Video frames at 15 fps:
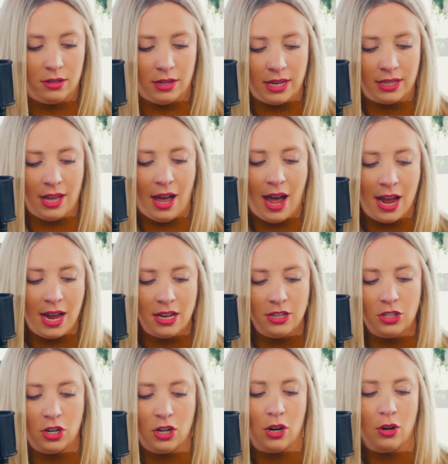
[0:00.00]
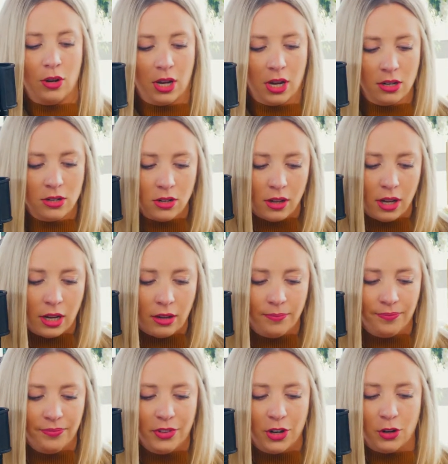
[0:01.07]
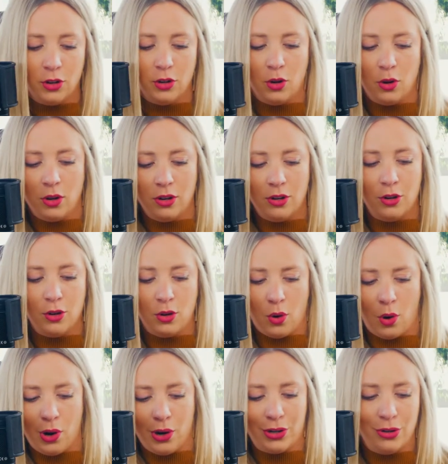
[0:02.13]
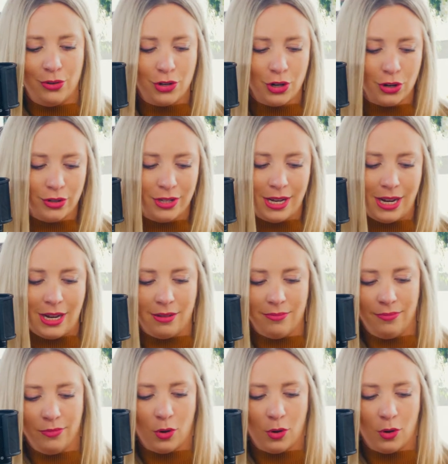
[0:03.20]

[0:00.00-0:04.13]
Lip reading: Like the highest, you get to like your New York, New Jersey,